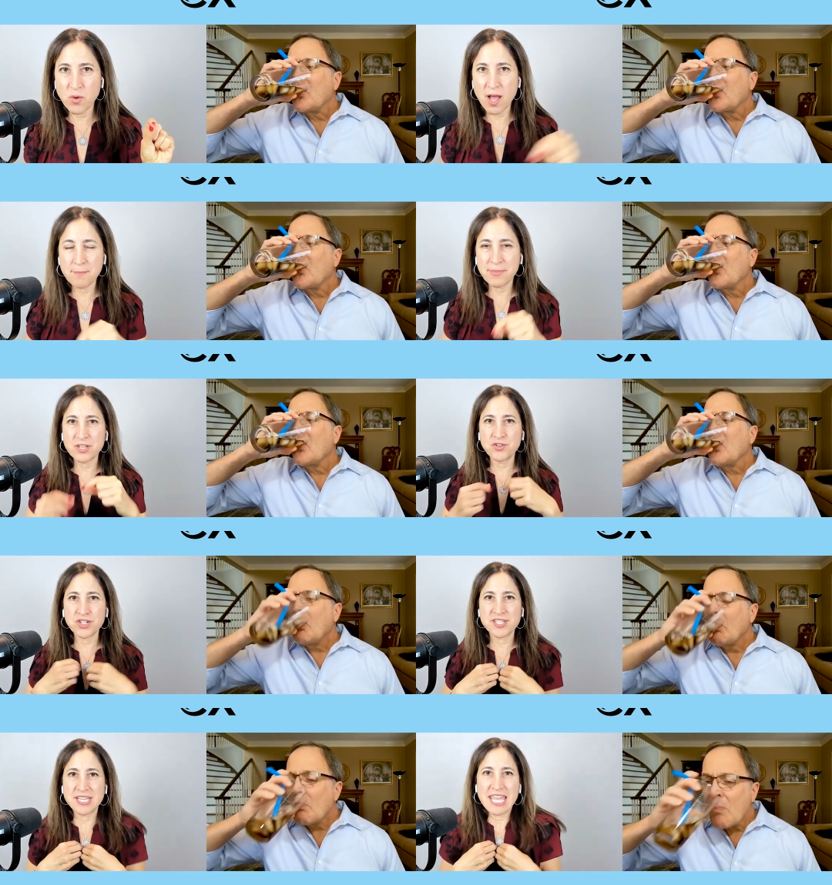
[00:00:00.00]
Speaker 1: on. But you
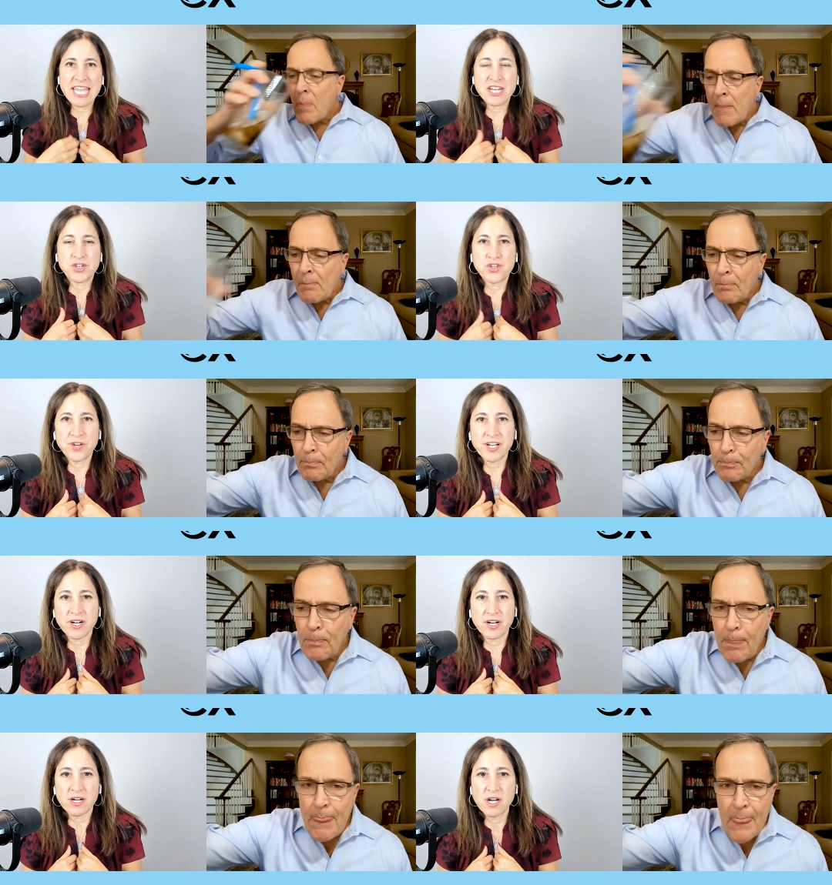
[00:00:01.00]
just hit a
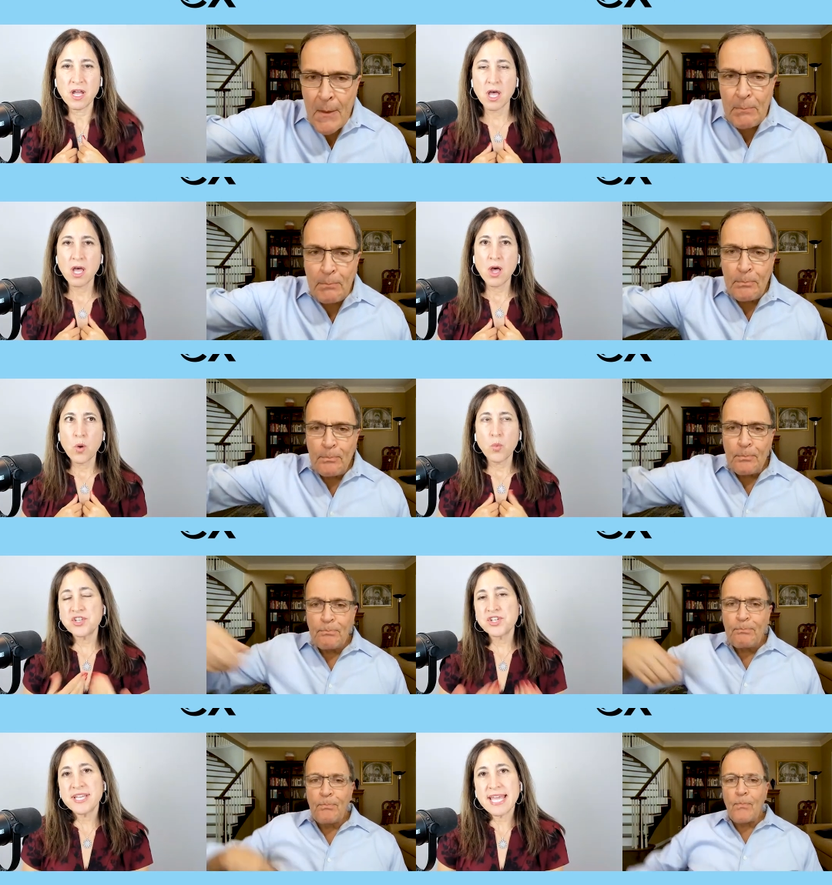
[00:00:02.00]
trigger,
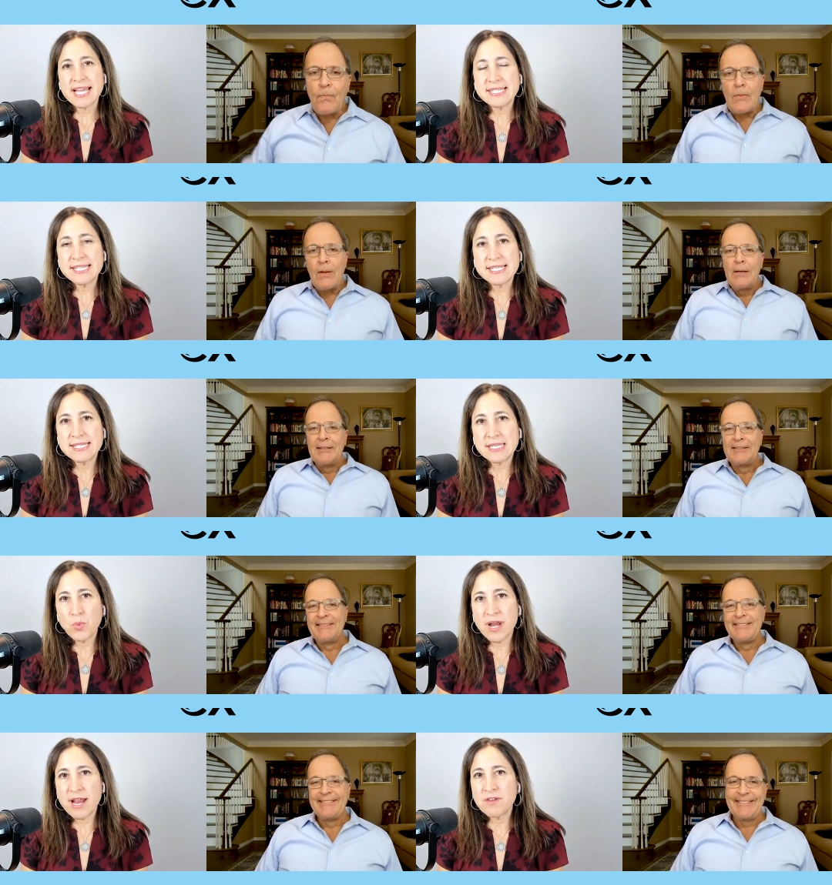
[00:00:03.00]
which I guess is
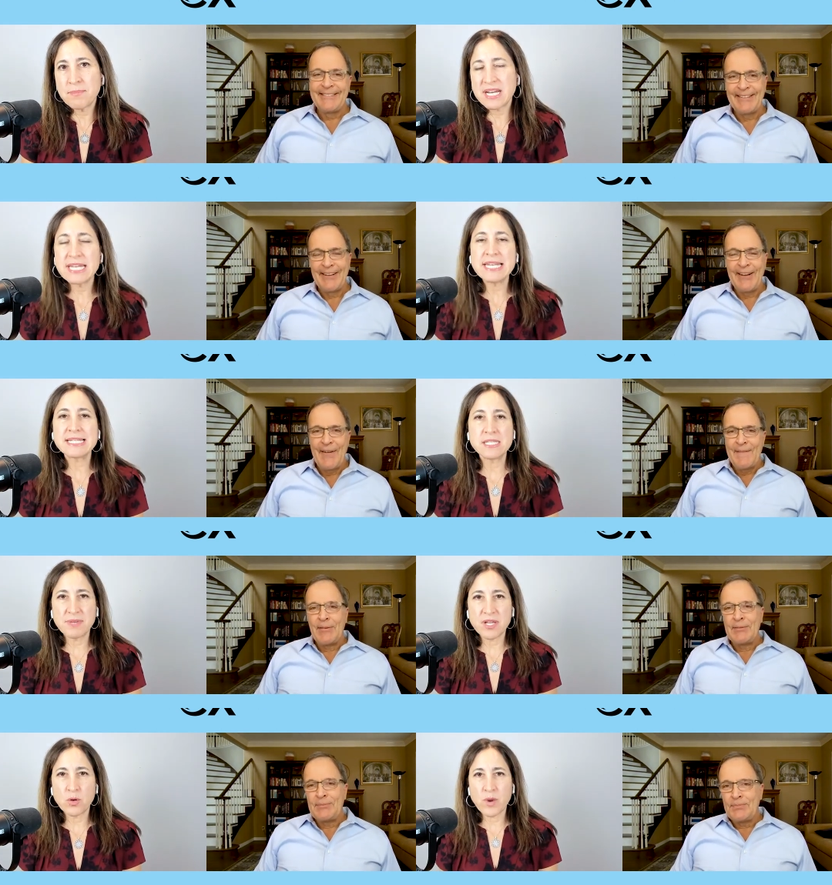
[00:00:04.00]
what everybody needs to
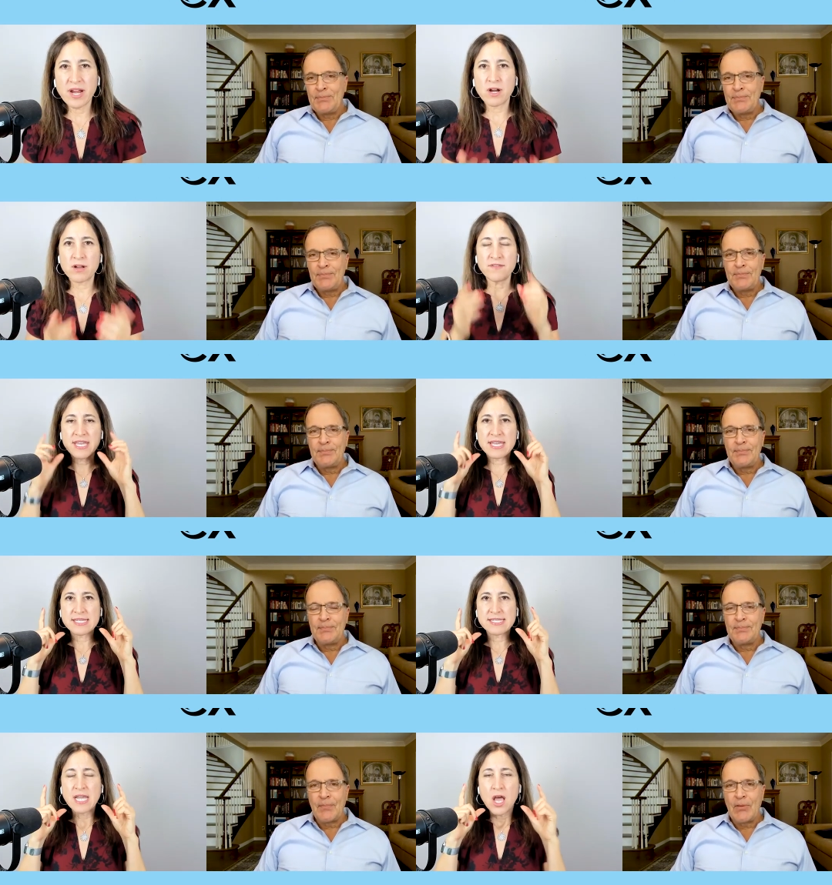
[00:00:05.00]
be aware of,
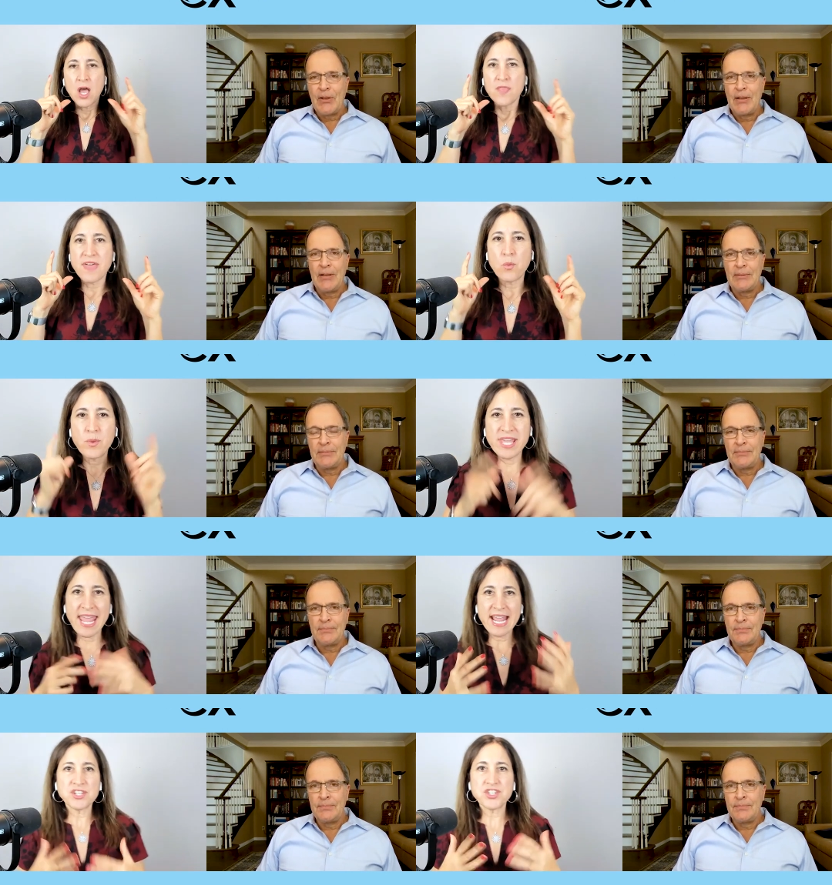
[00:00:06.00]
is that we
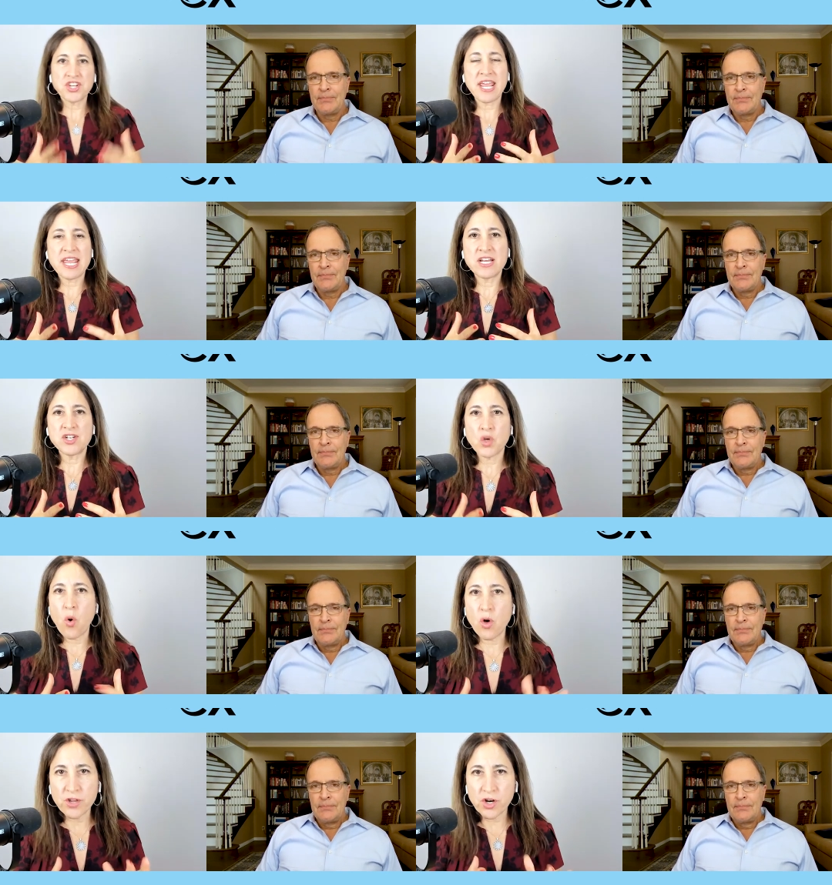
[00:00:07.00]
can't change
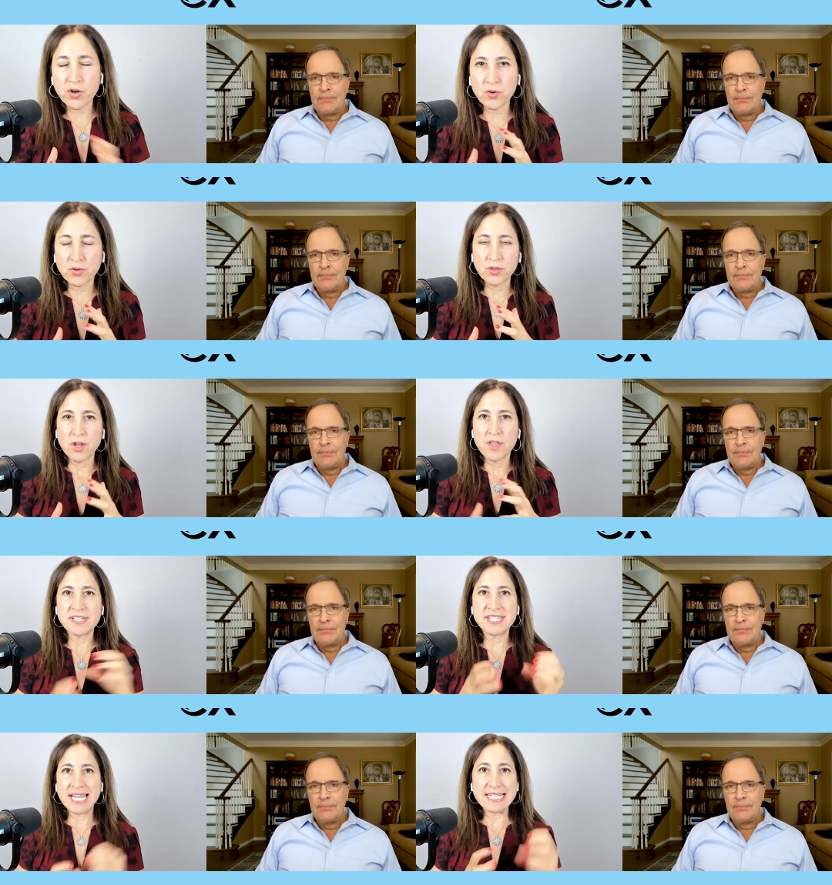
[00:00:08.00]
all the,
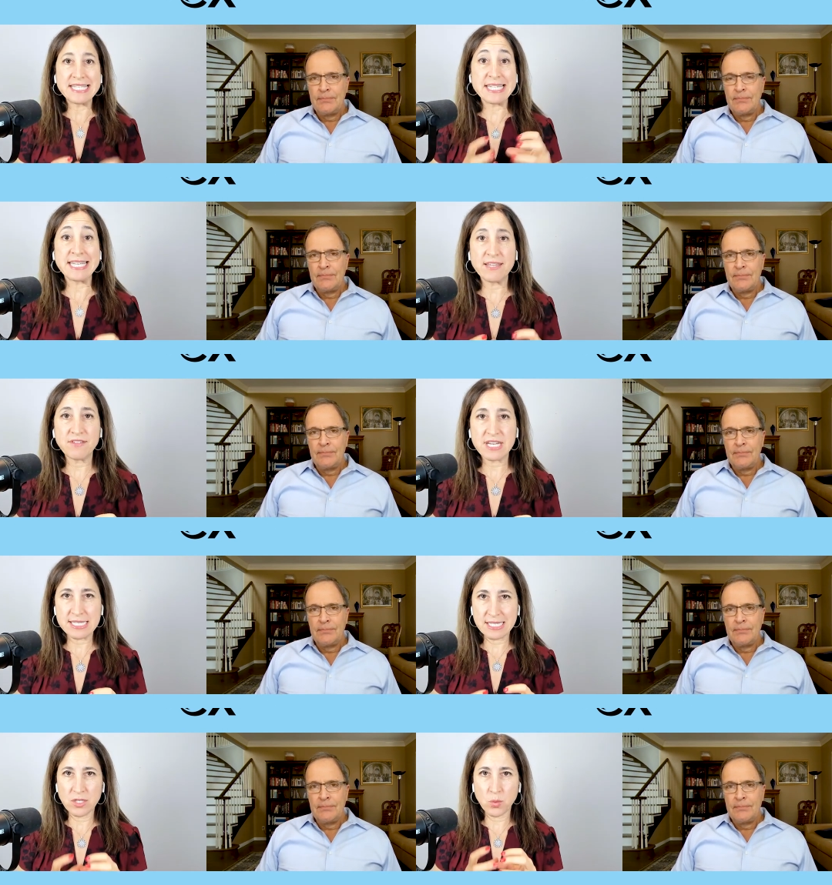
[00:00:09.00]
the
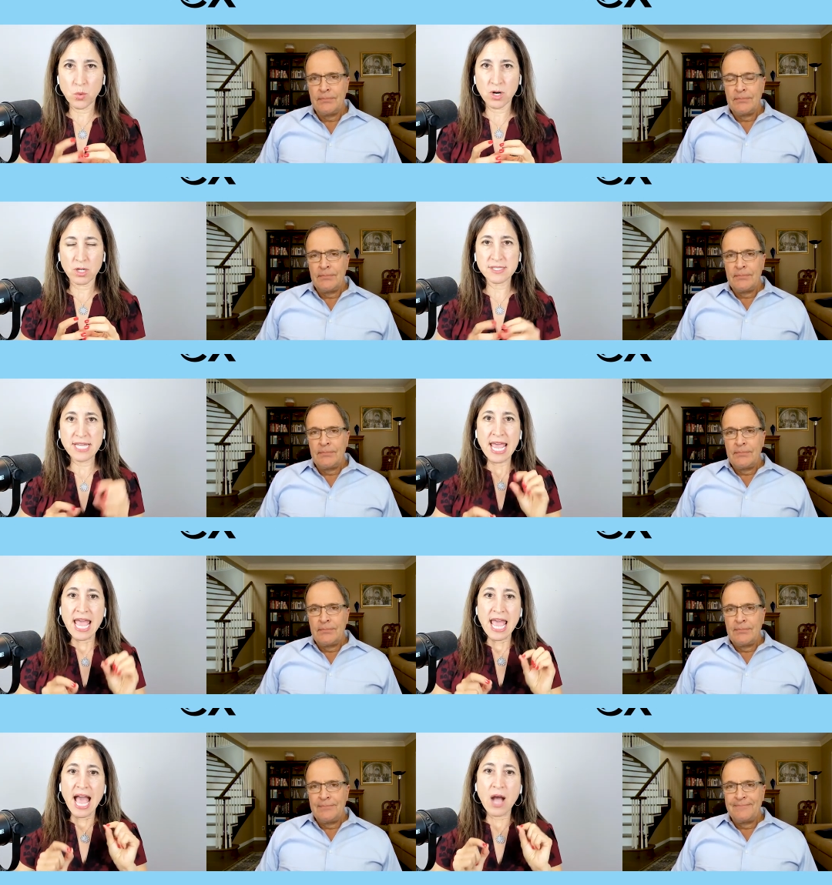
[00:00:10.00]
sensitivities in the world.
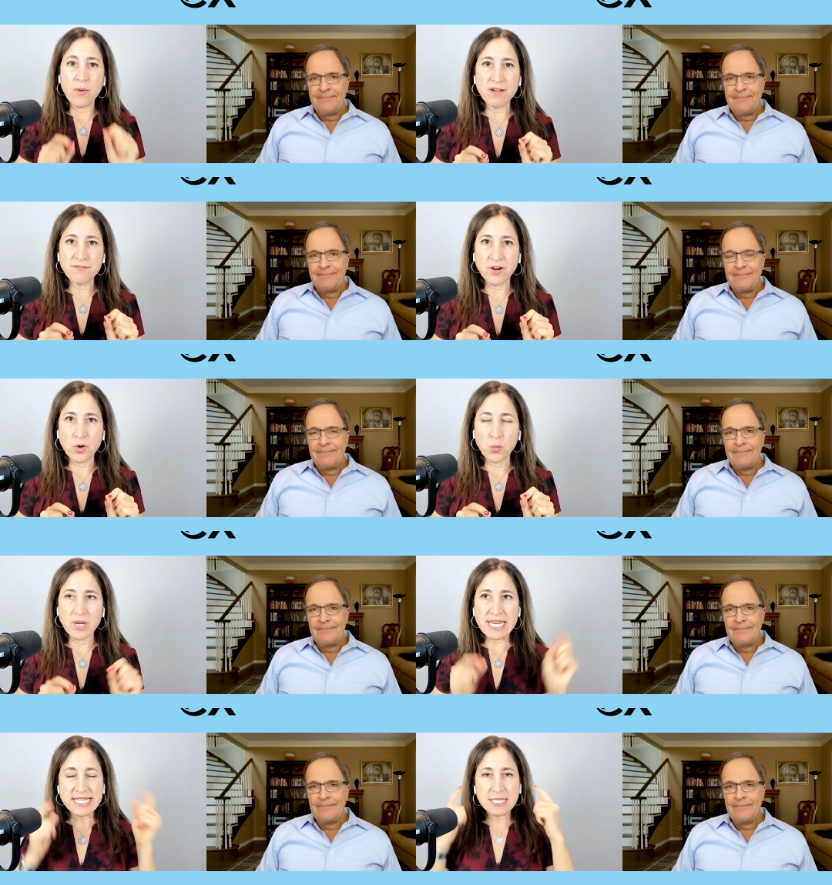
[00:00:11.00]
However, we need